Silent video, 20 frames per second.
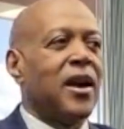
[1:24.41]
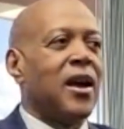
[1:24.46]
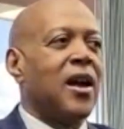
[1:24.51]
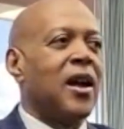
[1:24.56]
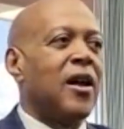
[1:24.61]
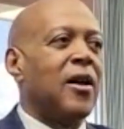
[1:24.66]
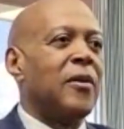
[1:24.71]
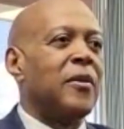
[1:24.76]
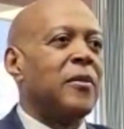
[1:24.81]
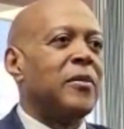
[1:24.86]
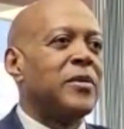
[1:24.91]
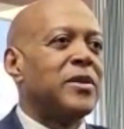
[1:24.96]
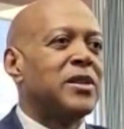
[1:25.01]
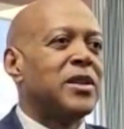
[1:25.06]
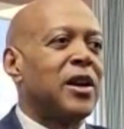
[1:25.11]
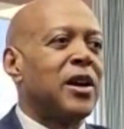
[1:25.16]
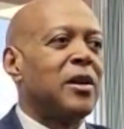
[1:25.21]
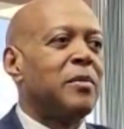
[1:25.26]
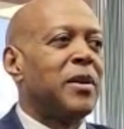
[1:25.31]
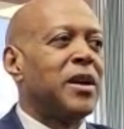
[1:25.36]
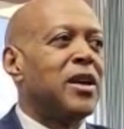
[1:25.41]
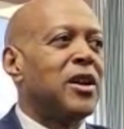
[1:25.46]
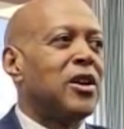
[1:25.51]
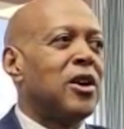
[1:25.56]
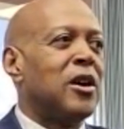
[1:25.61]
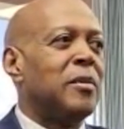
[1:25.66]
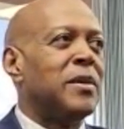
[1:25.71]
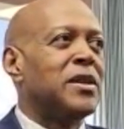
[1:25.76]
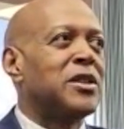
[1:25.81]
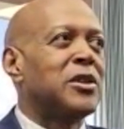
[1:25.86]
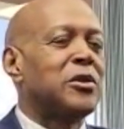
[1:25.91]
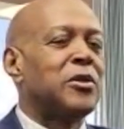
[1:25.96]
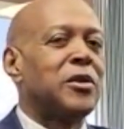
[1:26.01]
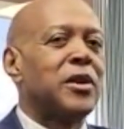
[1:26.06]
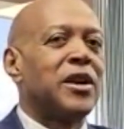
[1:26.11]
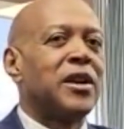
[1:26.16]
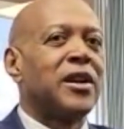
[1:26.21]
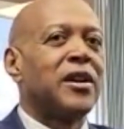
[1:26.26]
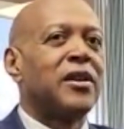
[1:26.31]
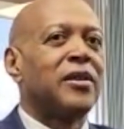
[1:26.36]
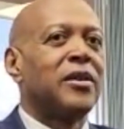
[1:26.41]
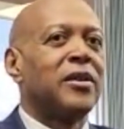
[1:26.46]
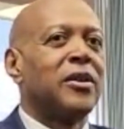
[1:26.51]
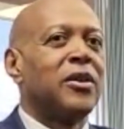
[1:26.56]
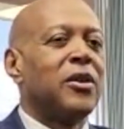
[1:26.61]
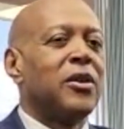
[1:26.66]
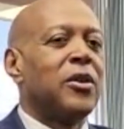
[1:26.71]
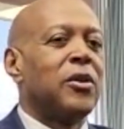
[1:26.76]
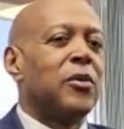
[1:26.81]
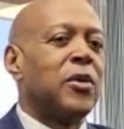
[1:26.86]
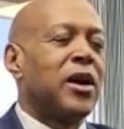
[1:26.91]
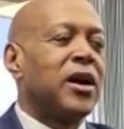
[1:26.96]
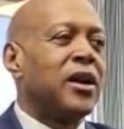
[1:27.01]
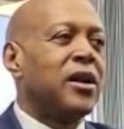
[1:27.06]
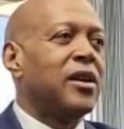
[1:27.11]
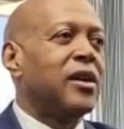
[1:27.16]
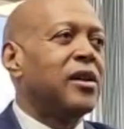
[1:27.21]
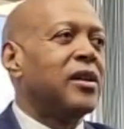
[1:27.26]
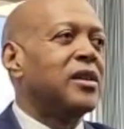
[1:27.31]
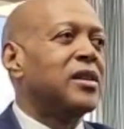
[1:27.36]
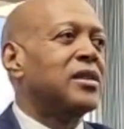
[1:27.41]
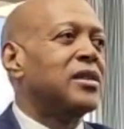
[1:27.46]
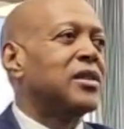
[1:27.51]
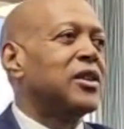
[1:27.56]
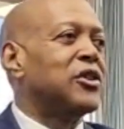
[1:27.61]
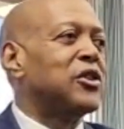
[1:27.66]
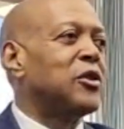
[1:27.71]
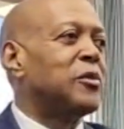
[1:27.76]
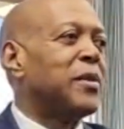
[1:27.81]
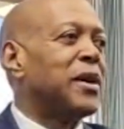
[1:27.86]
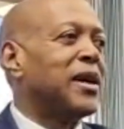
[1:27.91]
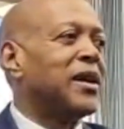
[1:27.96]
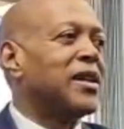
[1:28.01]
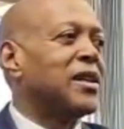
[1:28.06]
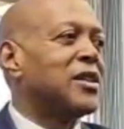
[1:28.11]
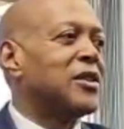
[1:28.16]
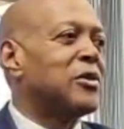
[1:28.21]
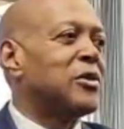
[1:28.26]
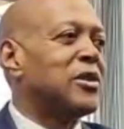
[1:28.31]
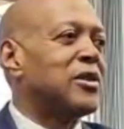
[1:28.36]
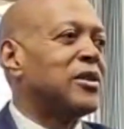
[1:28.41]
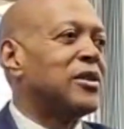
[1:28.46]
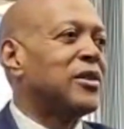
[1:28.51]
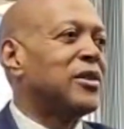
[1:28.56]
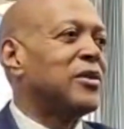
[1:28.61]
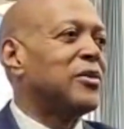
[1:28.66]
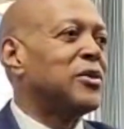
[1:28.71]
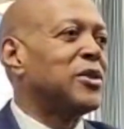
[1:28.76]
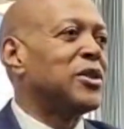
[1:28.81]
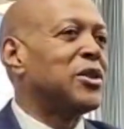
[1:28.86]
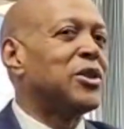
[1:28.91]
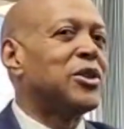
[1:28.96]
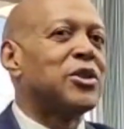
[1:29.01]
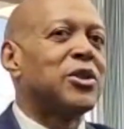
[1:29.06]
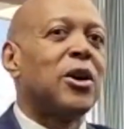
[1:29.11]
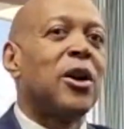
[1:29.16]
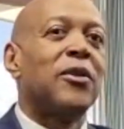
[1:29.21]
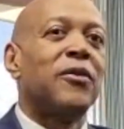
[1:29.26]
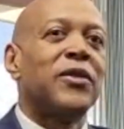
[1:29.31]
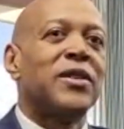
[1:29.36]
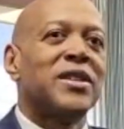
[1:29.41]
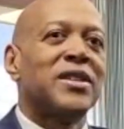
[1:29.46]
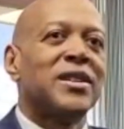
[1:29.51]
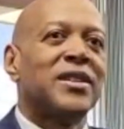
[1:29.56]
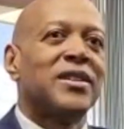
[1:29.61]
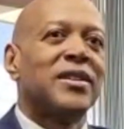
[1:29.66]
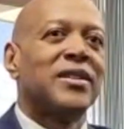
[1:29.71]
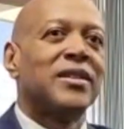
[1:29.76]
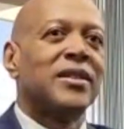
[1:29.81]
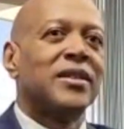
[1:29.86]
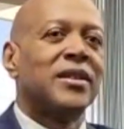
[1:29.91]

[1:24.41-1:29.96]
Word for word: Um, started my e-commerce career right here in Central Bank as a research officer.